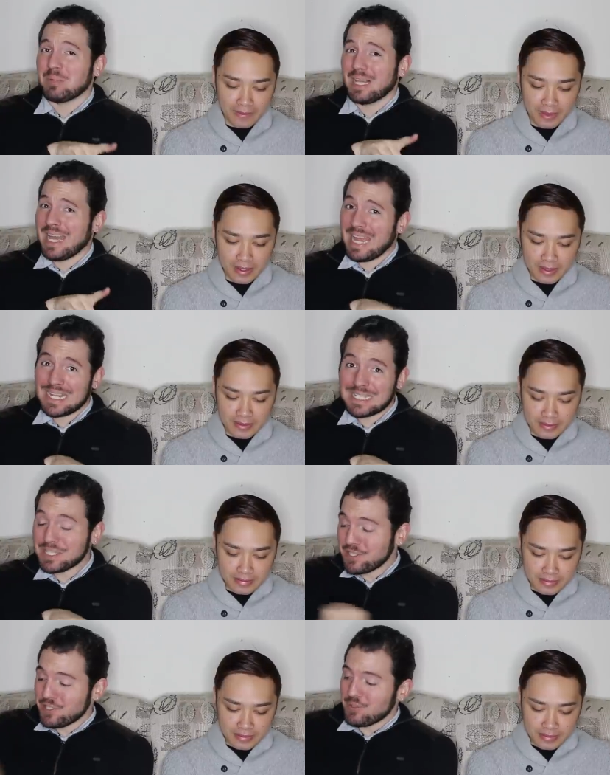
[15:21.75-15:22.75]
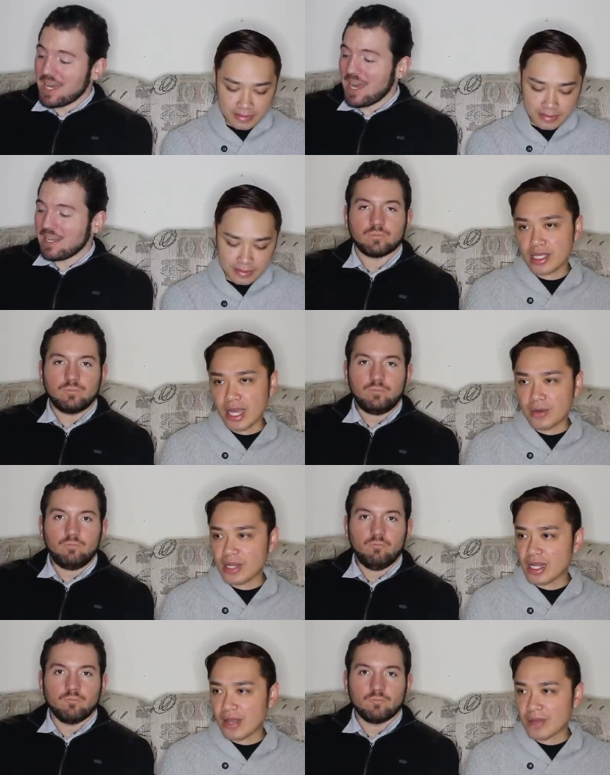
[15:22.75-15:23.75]
Speaker 1: planned to do that.
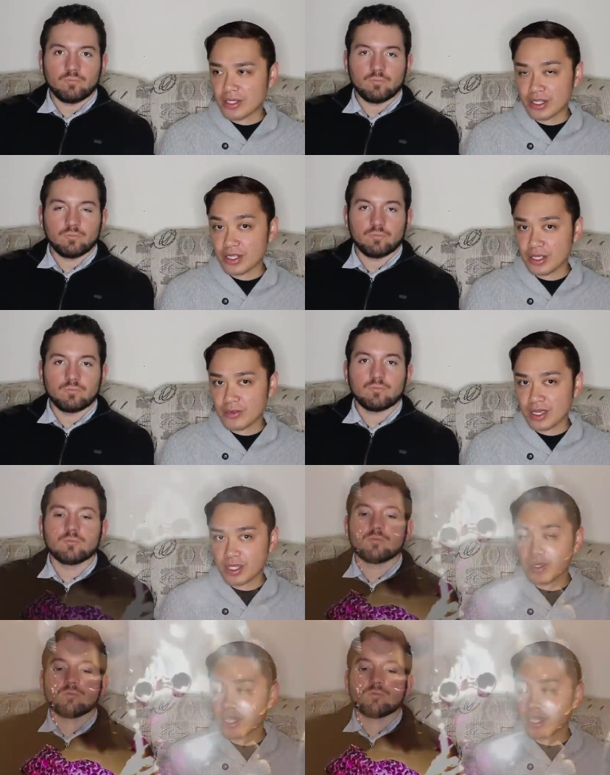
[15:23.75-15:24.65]
Yeah, we didn't have much to do because we